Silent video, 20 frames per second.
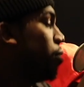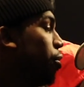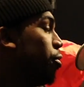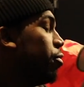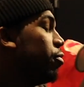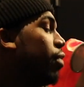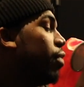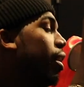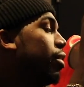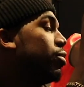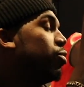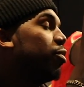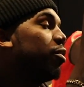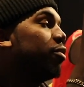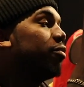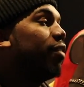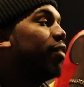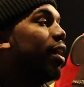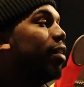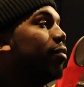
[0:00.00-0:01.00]

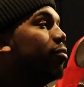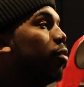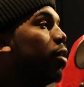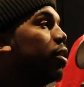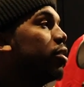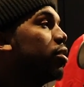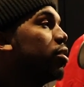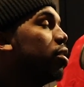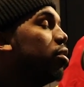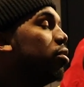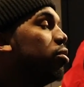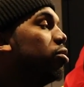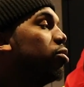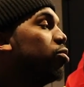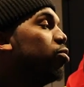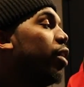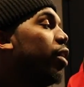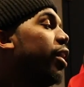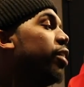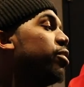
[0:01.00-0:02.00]
3525 voice to the
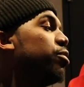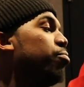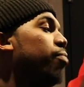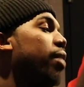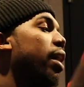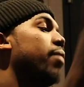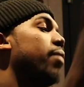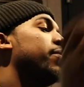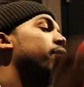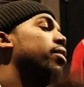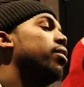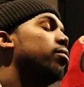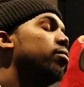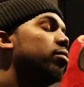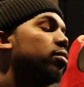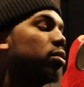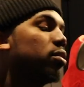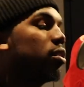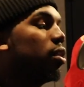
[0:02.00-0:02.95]
streets, baby. What's